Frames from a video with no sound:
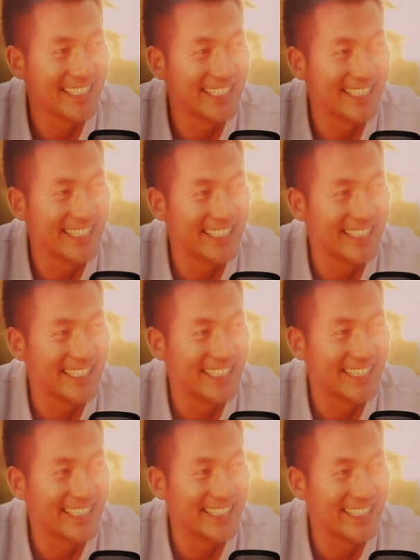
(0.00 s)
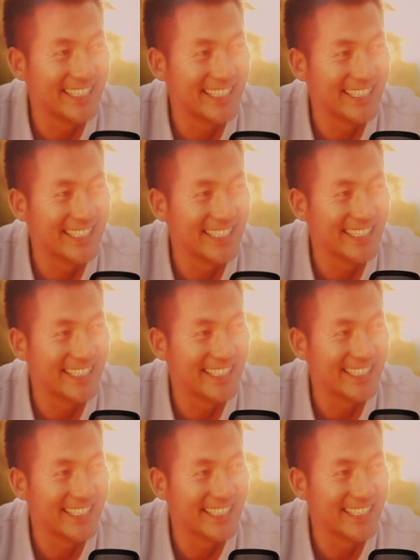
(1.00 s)

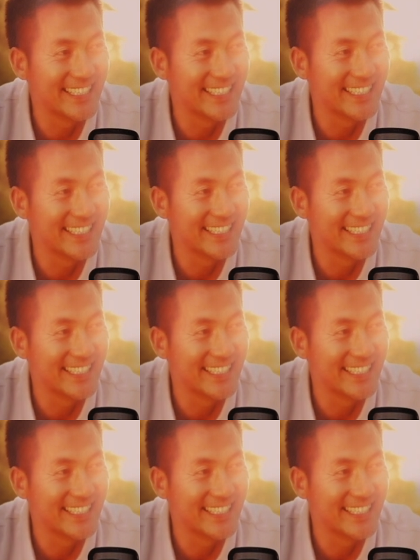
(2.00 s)
The person shown says nothing.